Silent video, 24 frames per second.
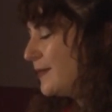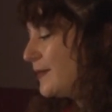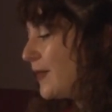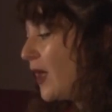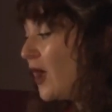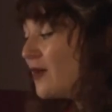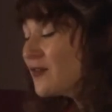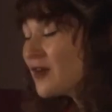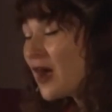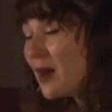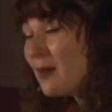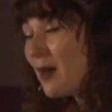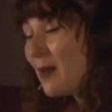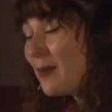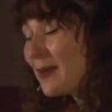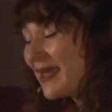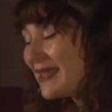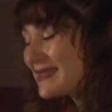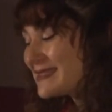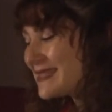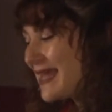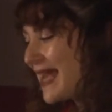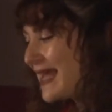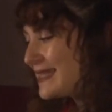I've come up
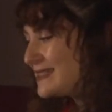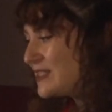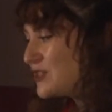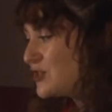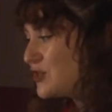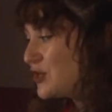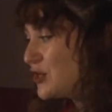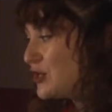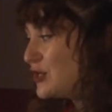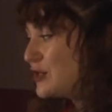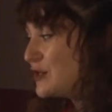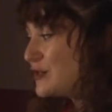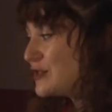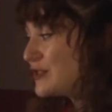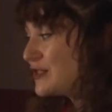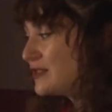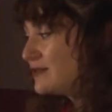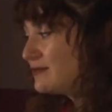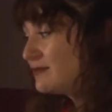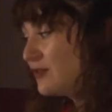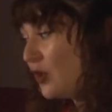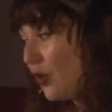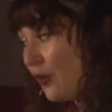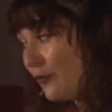against that attitude
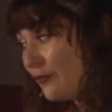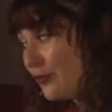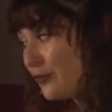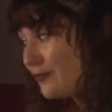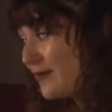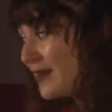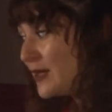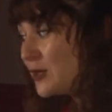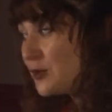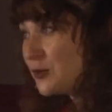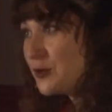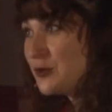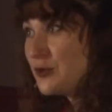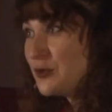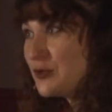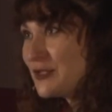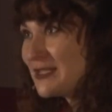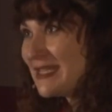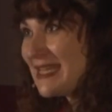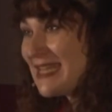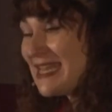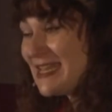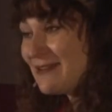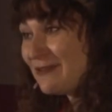off the
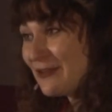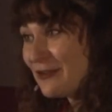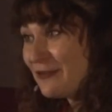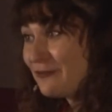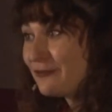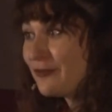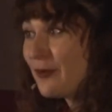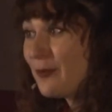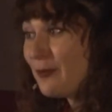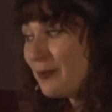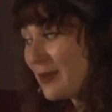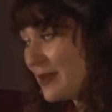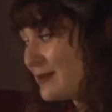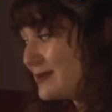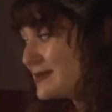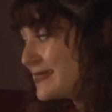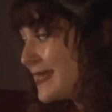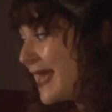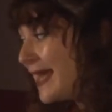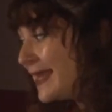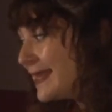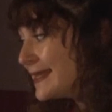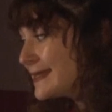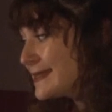record, even from
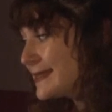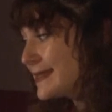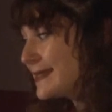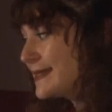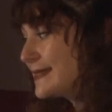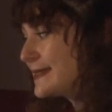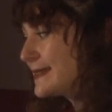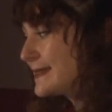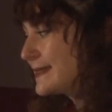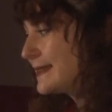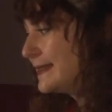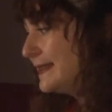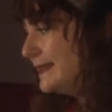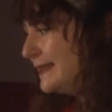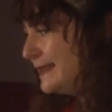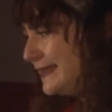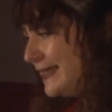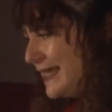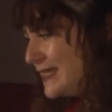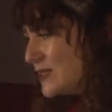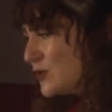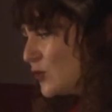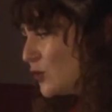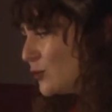BBC editors.
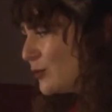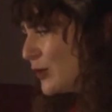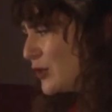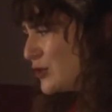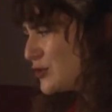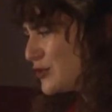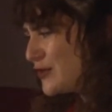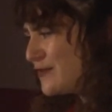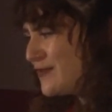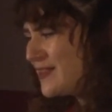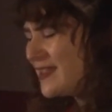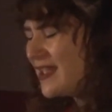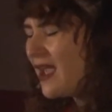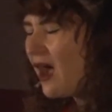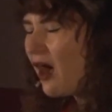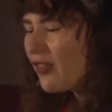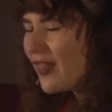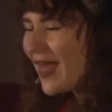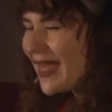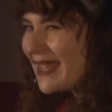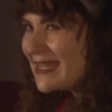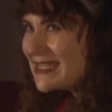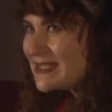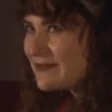It's almost sort of the
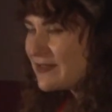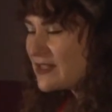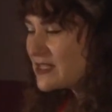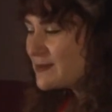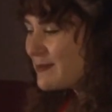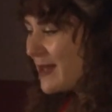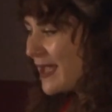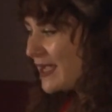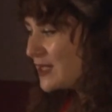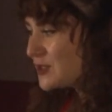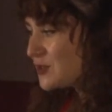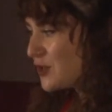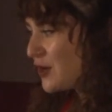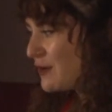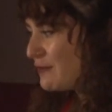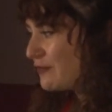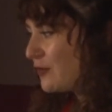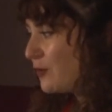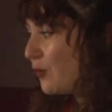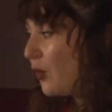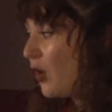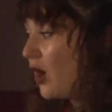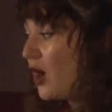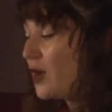other end of the spectrum
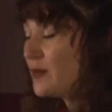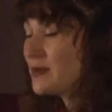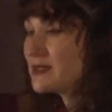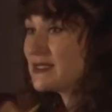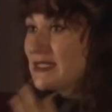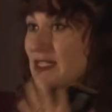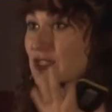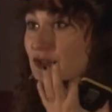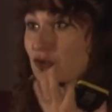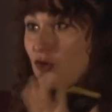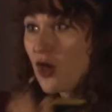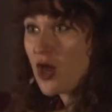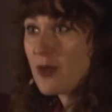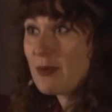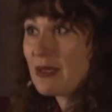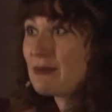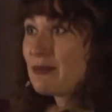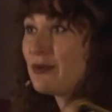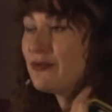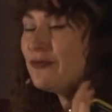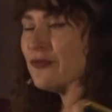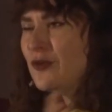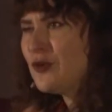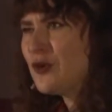from what I was describing
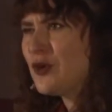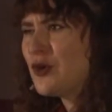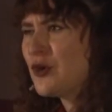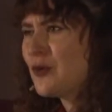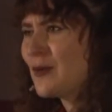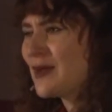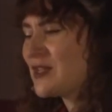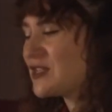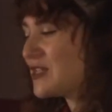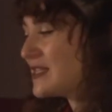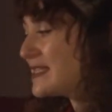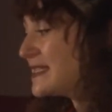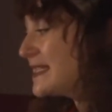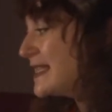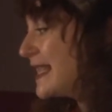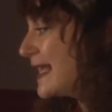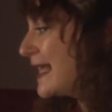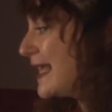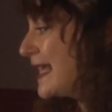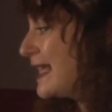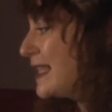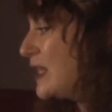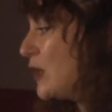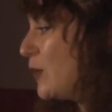before, which is
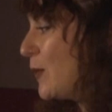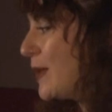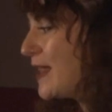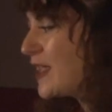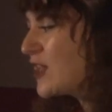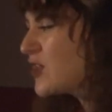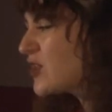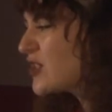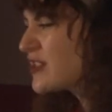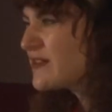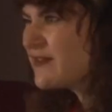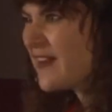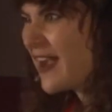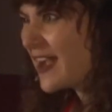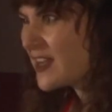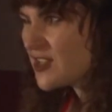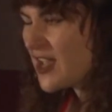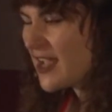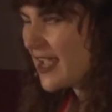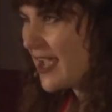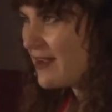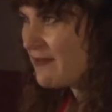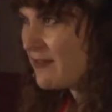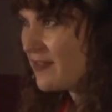thinking that we can just
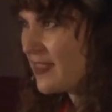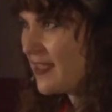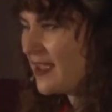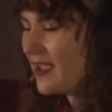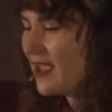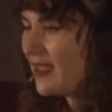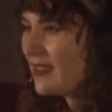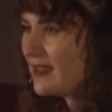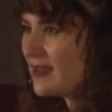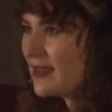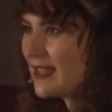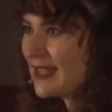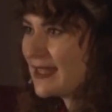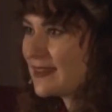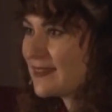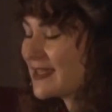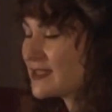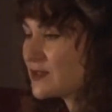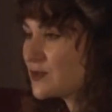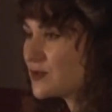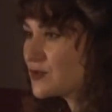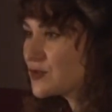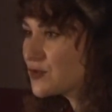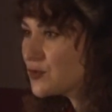fact-check everything and
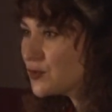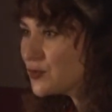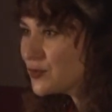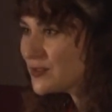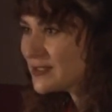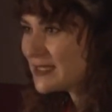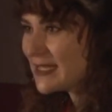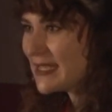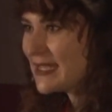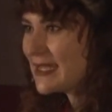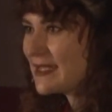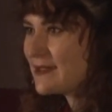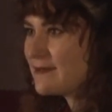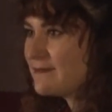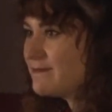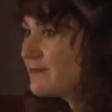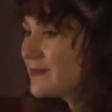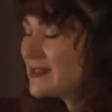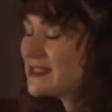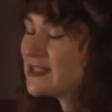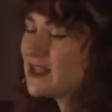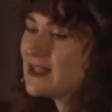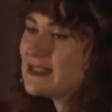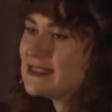that'll sort it.
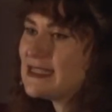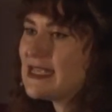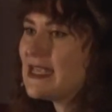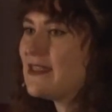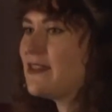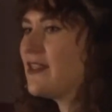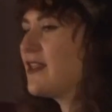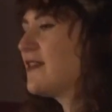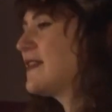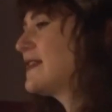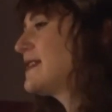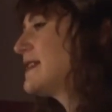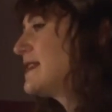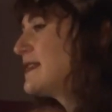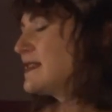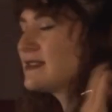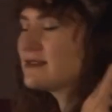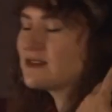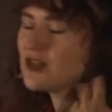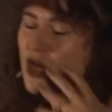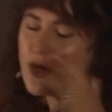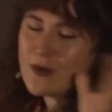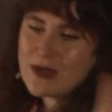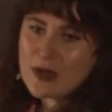This idea that this
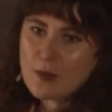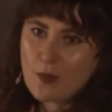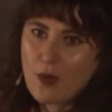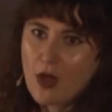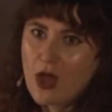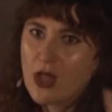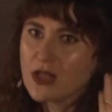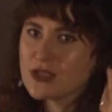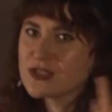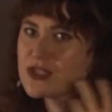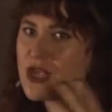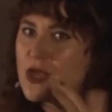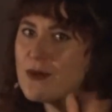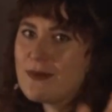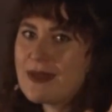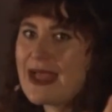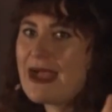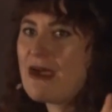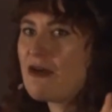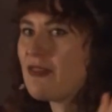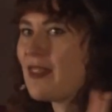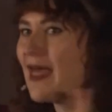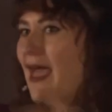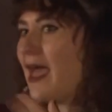is totally wild, totally
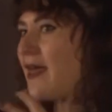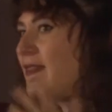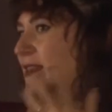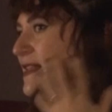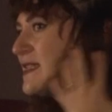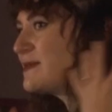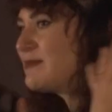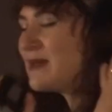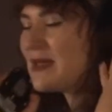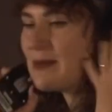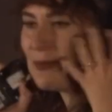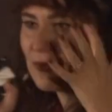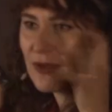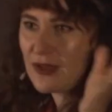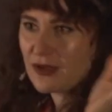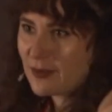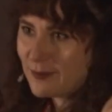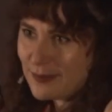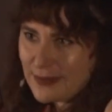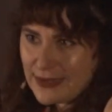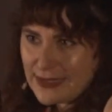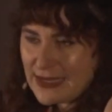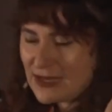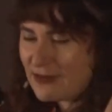out there, these people are
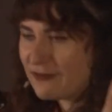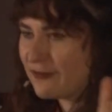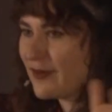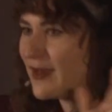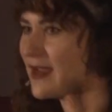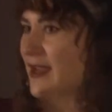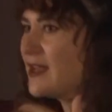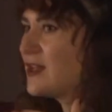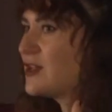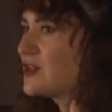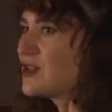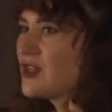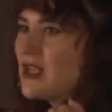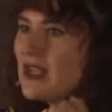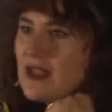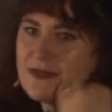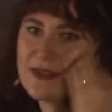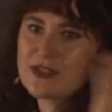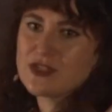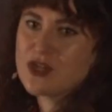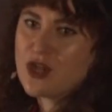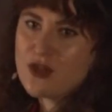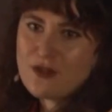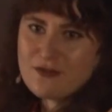completely fringe,
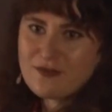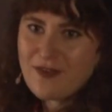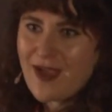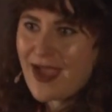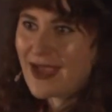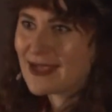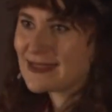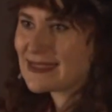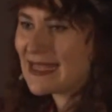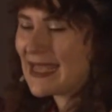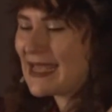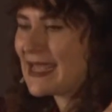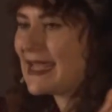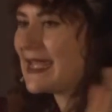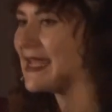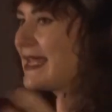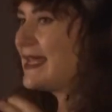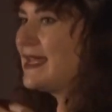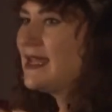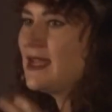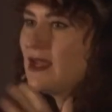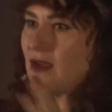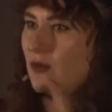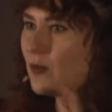there's no facts here,
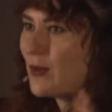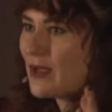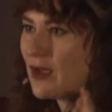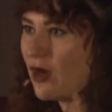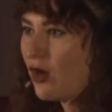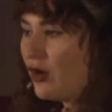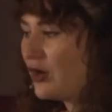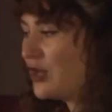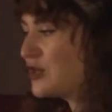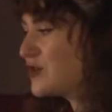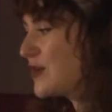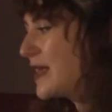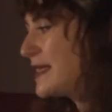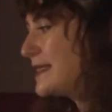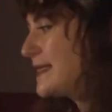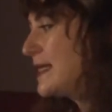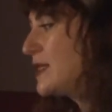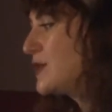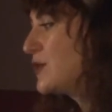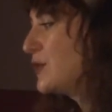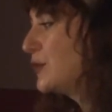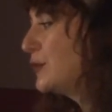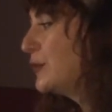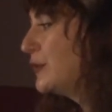we can't address it
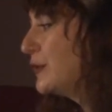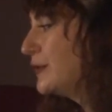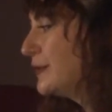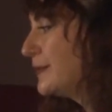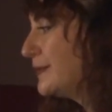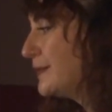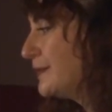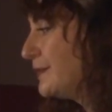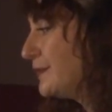at all.